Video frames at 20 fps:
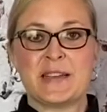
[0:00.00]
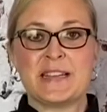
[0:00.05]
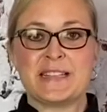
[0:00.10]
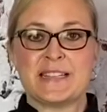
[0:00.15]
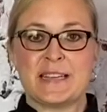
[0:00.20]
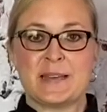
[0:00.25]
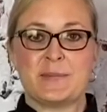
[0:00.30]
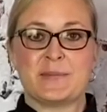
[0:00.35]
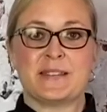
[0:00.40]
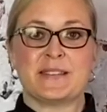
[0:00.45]

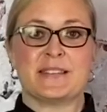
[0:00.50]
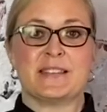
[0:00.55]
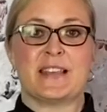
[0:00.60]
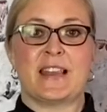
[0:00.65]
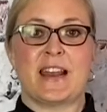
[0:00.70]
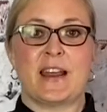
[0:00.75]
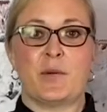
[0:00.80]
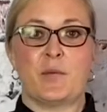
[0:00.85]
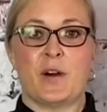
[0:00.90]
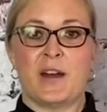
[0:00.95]
tips
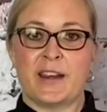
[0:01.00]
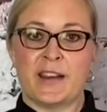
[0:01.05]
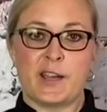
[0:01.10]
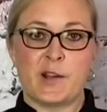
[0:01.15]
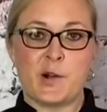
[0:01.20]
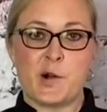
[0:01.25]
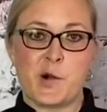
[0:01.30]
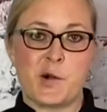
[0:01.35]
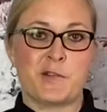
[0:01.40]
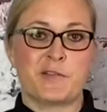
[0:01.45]
that I want to
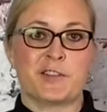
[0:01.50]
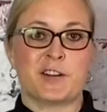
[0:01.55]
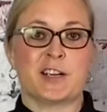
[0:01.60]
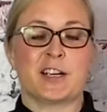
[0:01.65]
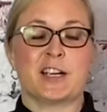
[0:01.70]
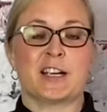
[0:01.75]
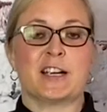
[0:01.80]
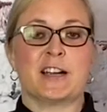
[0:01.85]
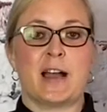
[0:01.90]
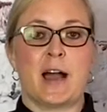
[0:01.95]
go
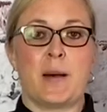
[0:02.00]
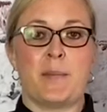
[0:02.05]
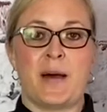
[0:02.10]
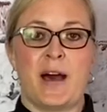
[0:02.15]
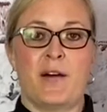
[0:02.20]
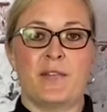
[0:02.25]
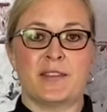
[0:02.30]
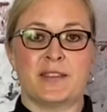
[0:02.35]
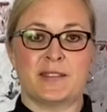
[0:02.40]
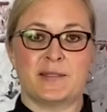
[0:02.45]
over
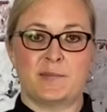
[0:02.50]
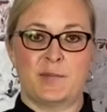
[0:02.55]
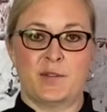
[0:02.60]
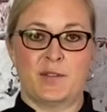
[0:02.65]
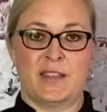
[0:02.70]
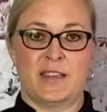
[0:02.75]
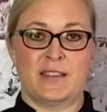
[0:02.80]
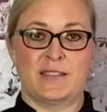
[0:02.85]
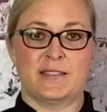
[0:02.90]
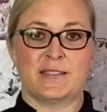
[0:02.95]
about the
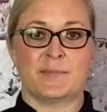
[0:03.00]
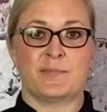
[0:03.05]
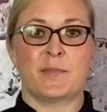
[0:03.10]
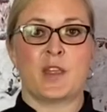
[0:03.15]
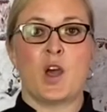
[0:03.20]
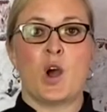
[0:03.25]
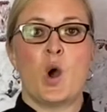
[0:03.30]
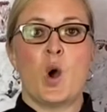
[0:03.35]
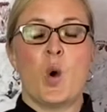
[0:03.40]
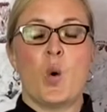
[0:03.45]
smoothies.
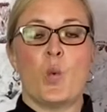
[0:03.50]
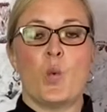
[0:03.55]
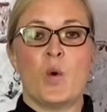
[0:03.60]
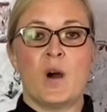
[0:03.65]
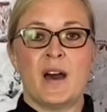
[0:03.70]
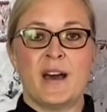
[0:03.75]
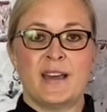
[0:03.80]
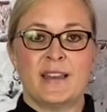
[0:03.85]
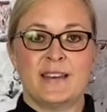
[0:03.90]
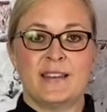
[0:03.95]

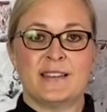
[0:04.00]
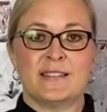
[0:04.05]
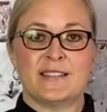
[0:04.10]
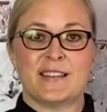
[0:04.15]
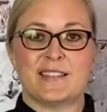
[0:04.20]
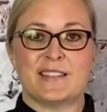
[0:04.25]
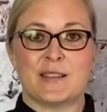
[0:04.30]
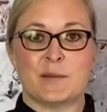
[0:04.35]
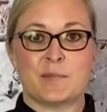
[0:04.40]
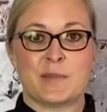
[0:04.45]
One is
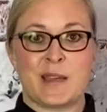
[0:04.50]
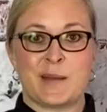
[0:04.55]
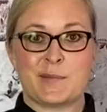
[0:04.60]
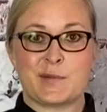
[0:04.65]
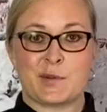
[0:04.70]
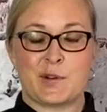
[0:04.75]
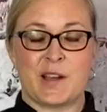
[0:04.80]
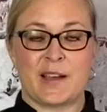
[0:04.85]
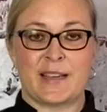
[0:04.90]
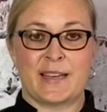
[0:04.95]
that sometimes
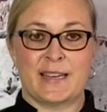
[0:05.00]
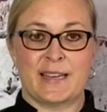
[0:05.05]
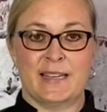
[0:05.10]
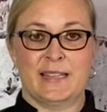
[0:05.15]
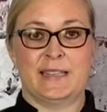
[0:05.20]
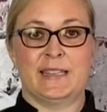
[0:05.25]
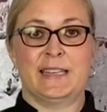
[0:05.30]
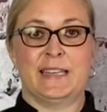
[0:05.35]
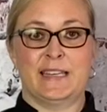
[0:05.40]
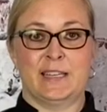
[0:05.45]
we're not
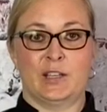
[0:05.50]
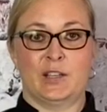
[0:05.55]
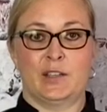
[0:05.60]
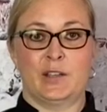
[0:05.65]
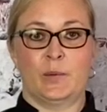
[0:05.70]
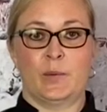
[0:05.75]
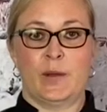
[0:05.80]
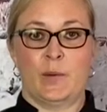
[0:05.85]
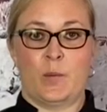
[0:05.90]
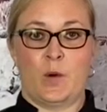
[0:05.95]
getting the yield
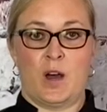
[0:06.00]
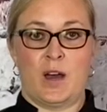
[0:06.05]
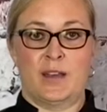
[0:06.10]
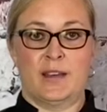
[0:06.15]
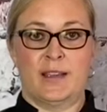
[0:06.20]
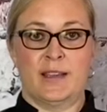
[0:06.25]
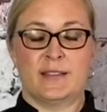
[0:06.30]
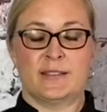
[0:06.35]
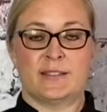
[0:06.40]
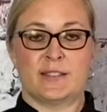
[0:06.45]
that we want,
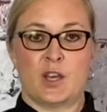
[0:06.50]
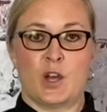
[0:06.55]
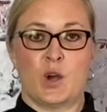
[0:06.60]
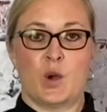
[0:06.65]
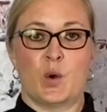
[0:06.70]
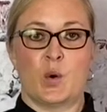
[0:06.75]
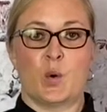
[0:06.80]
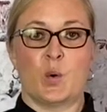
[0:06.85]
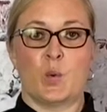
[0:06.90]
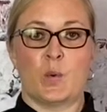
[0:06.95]
and
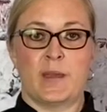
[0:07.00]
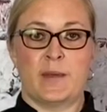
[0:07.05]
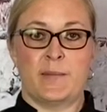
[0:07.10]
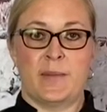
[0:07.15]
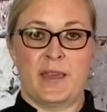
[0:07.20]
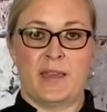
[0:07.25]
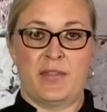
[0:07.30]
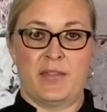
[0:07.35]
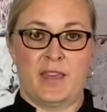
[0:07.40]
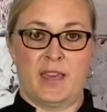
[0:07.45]
so we
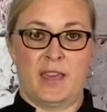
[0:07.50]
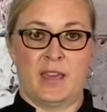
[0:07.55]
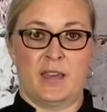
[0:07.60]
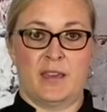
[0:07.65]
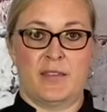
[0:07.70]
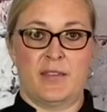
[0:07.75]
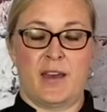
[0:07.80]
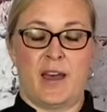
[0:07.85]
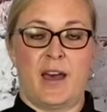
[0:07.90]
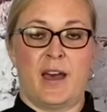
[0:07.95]
may
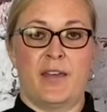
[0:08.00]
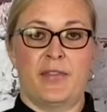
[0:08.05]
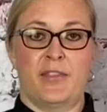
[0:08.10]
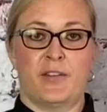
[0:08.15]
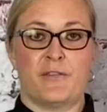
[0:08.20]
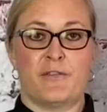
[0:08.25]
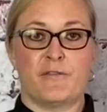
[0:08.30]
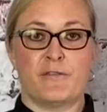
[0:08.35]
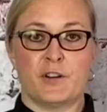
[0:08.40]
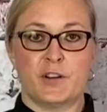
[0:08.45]
think that
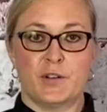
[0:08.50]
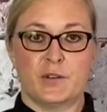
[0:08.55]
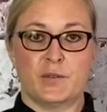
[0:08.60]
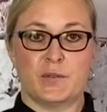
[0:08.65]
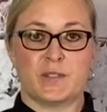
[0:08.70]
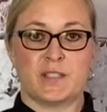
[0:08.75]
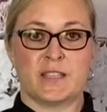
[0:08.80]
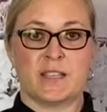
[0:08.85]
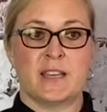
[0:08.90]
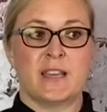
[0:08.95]
the
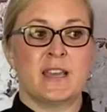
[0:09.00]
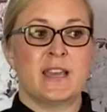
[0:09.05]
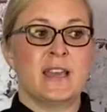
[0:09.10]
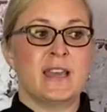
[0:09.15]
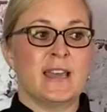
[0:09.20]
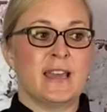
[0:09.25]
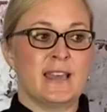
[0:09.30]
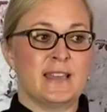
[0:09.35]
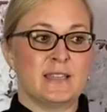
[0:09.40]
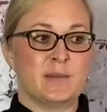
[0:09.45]
fruit
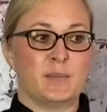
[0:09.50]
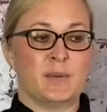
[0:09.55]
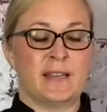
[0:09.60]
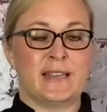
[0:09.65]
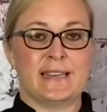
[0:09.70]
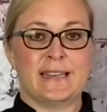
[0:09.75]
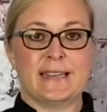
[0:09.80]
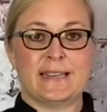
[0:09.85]
is blending